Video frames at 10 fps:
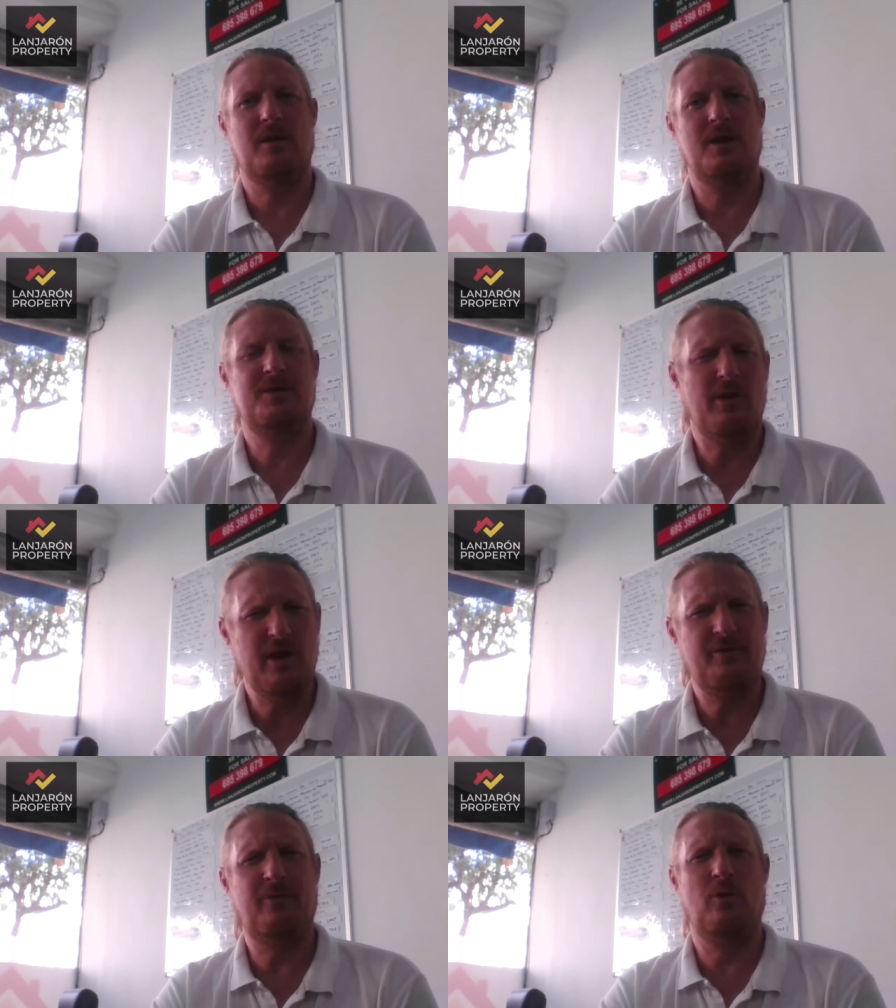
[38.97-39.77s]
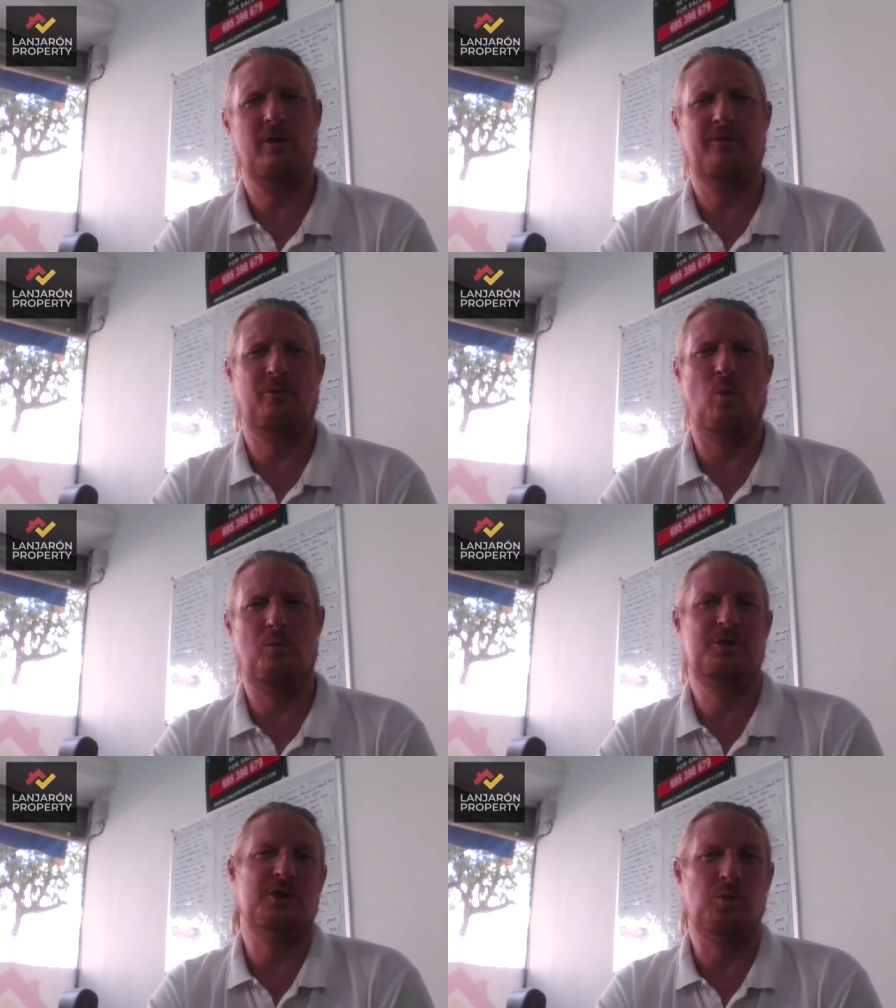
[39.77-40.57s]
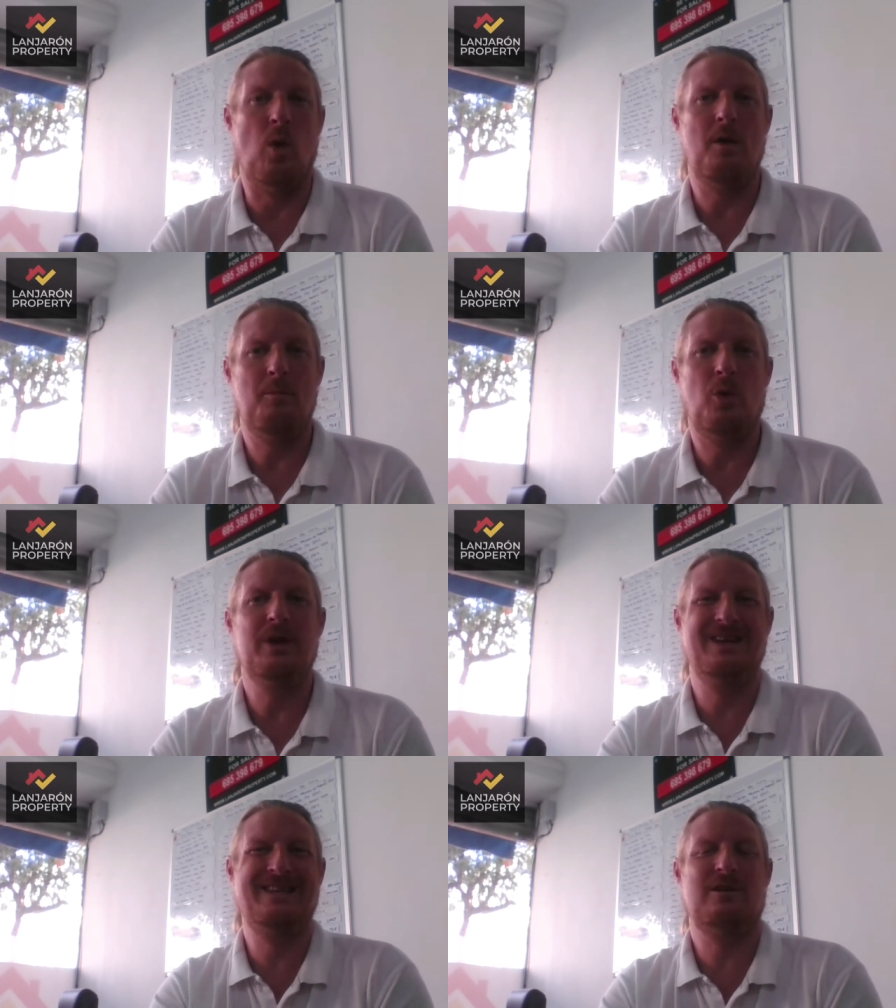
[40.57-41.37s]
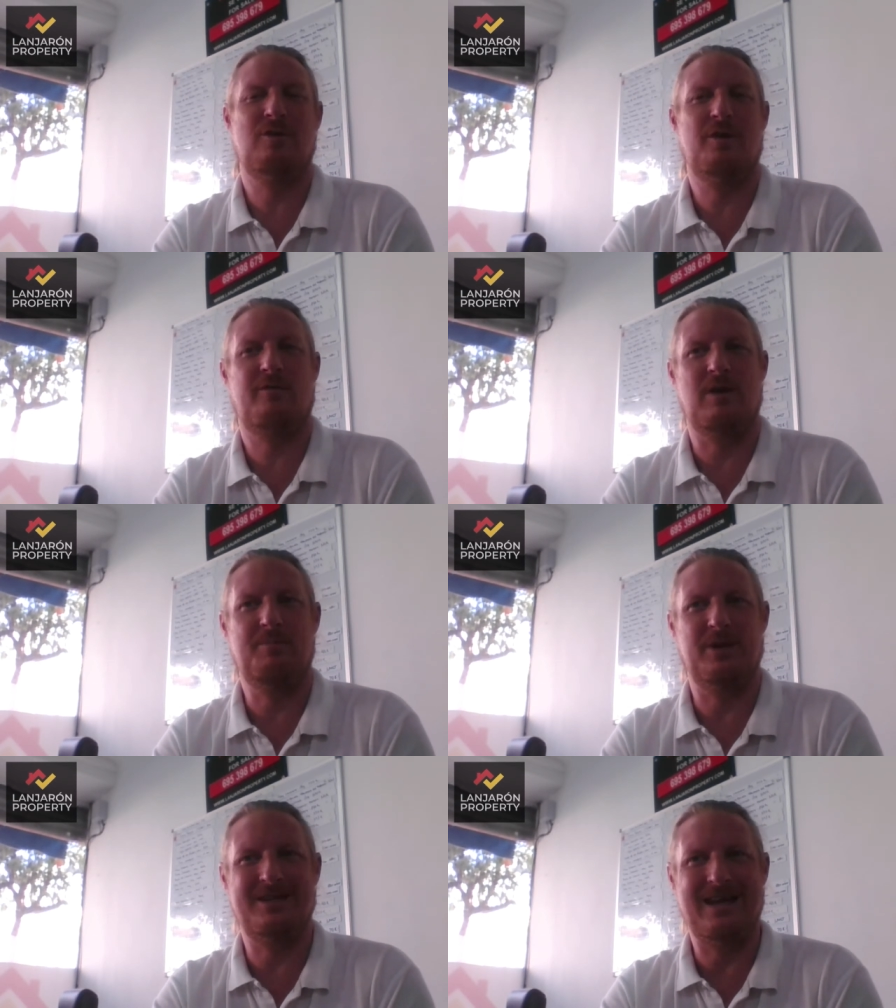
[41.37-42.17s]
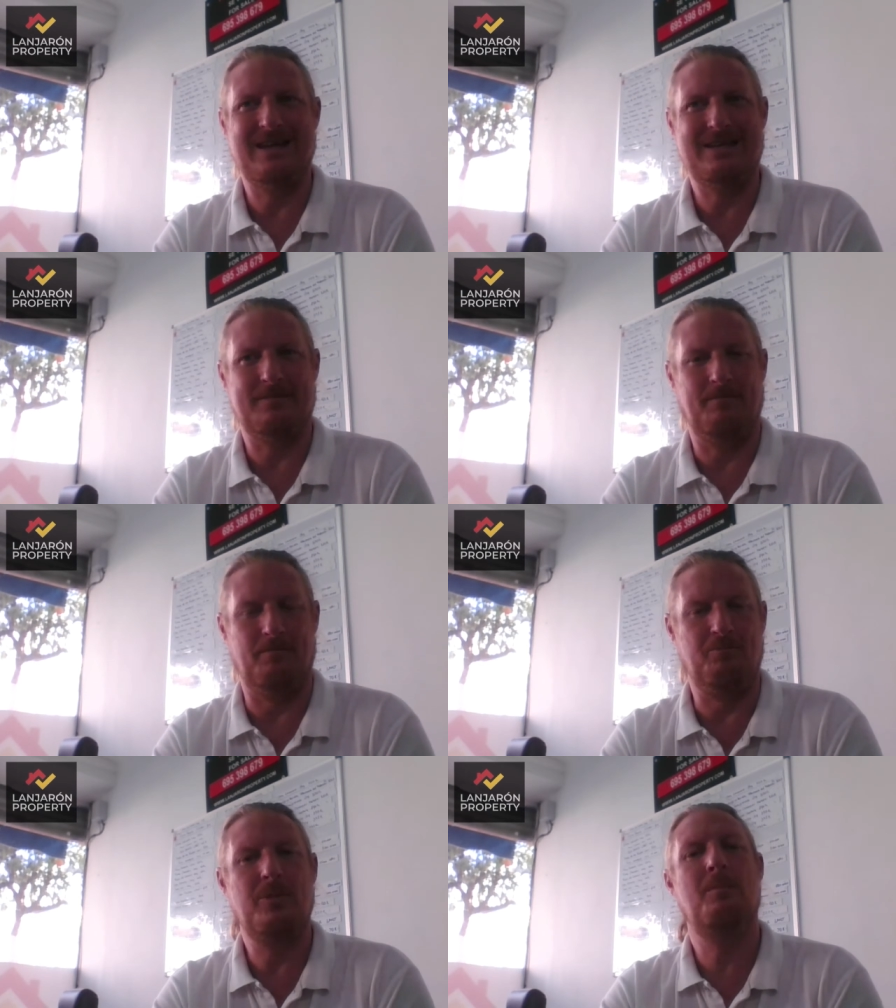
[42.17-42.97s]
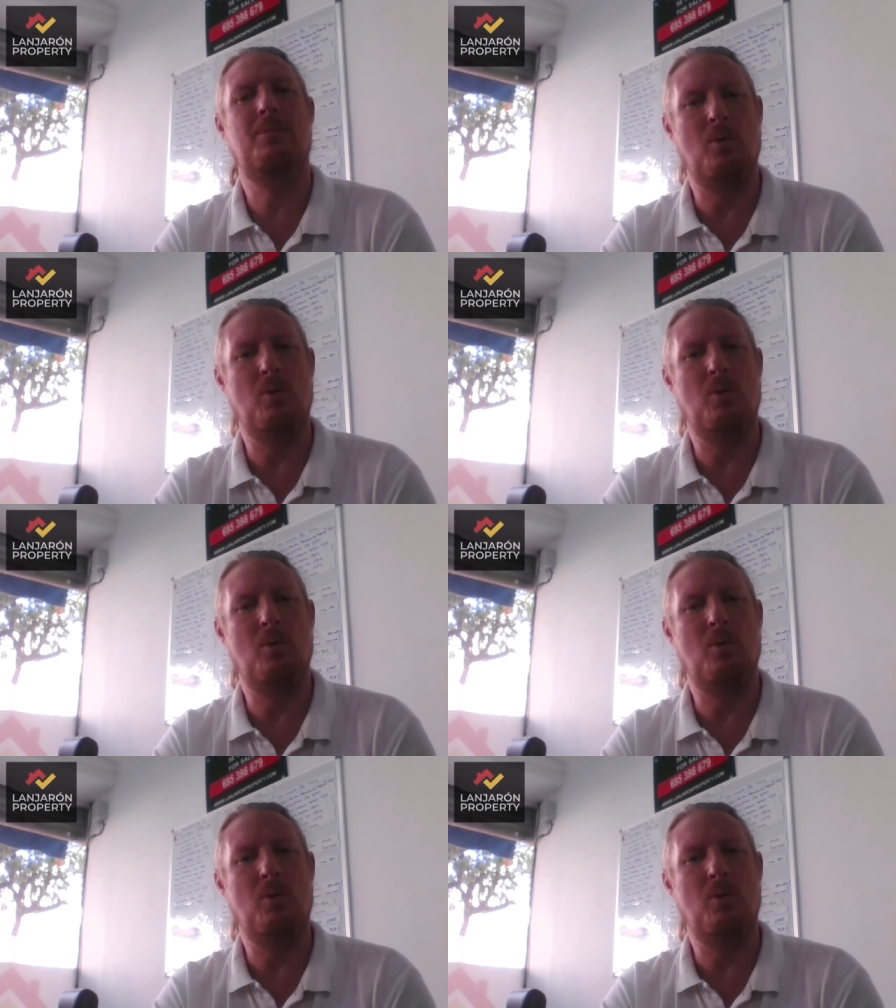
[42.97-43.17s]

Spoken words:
It's only a fall of just 1.03%,